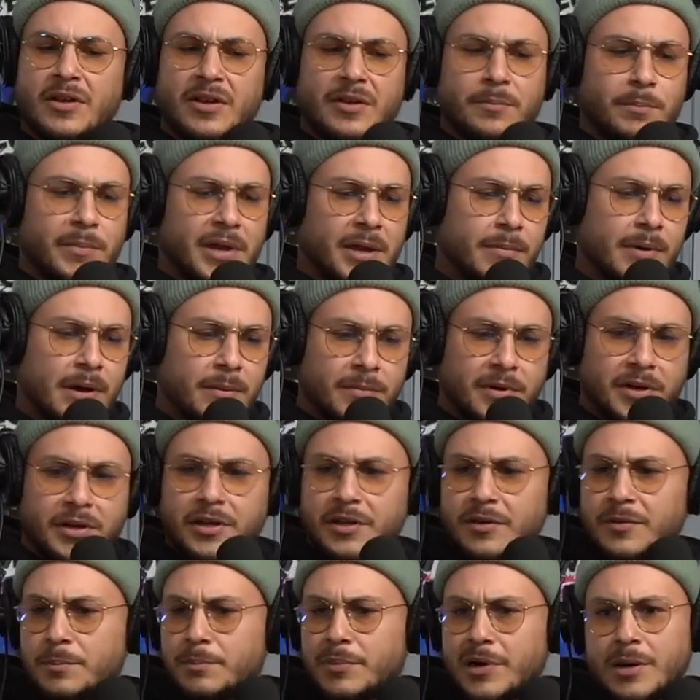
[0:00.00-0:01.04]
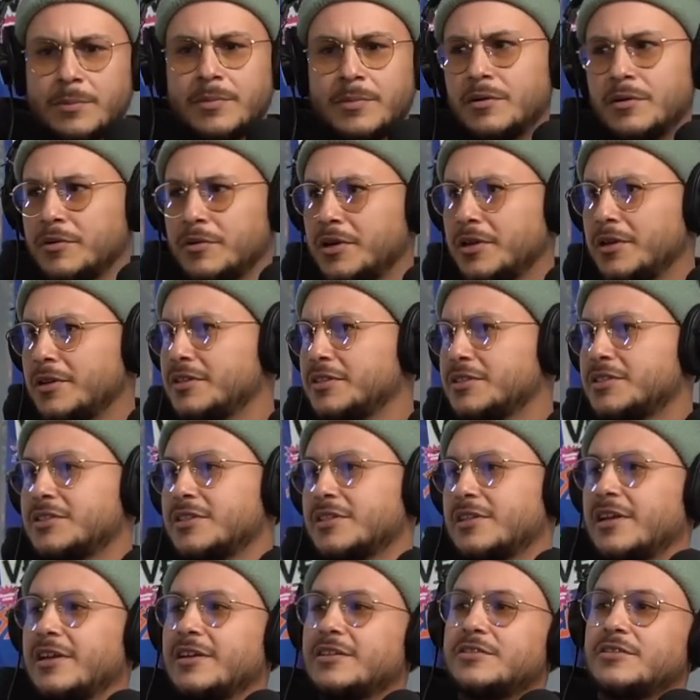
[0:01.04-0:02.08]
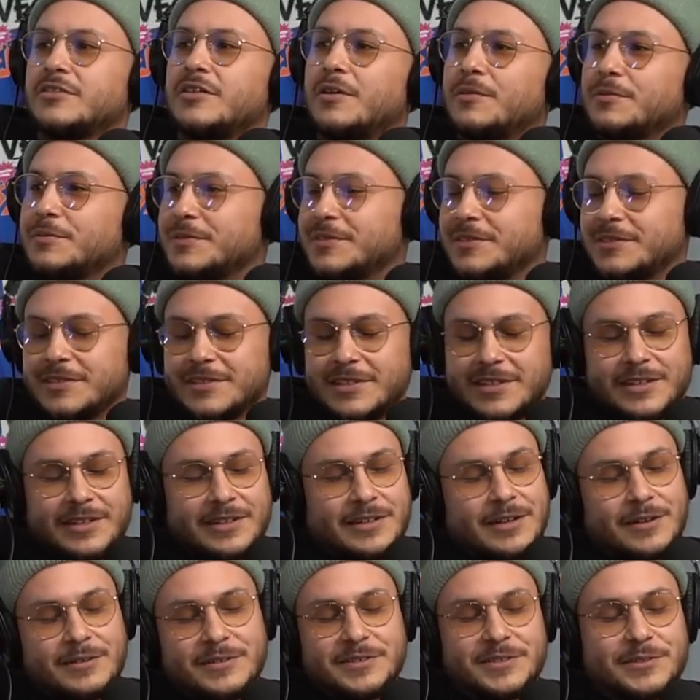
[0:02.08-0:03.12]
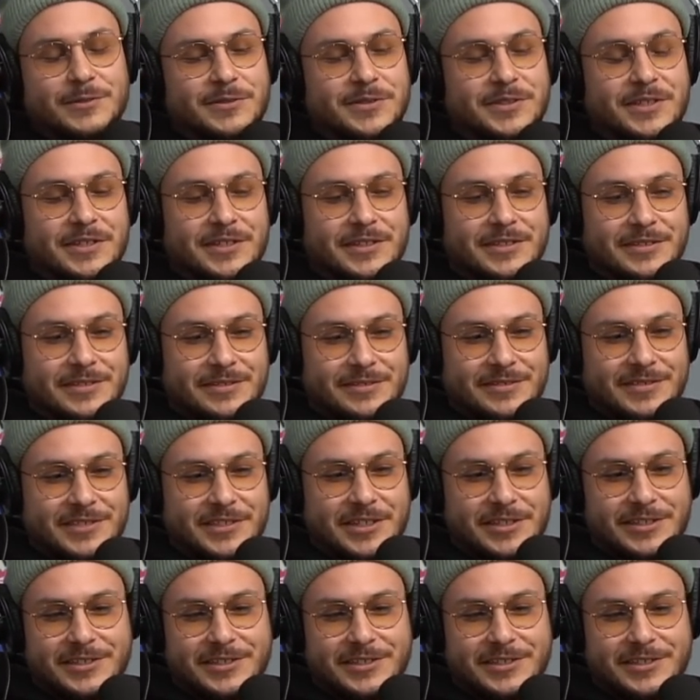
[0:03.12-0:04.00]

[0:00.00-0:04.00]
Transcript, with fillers: make my money and buy my weed and shit. Like so, I was always getting chased. Go